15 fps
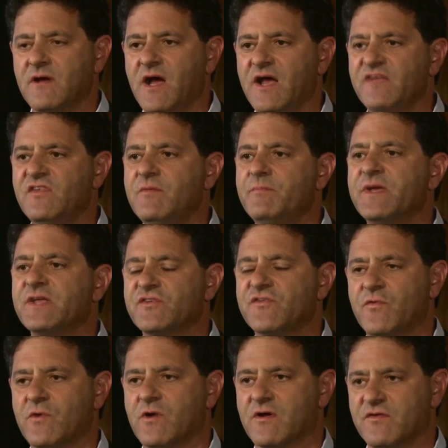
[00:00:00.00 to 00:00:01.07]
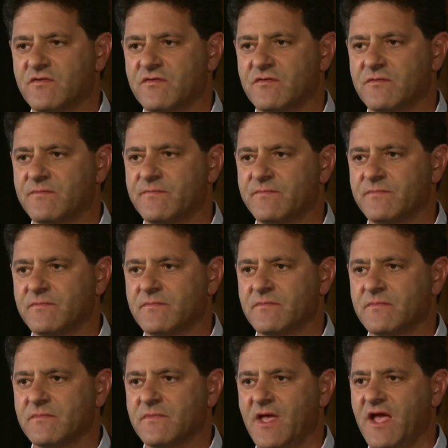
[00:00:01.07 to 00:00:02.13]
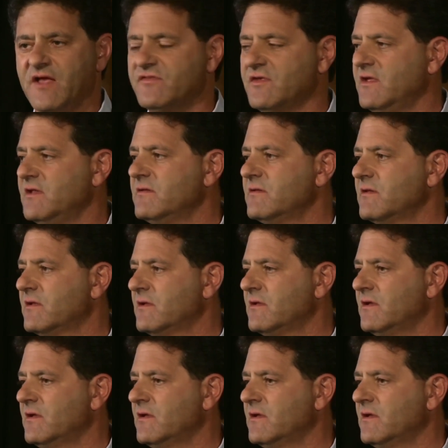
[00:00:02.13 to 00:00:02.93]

I see pitchforks, as in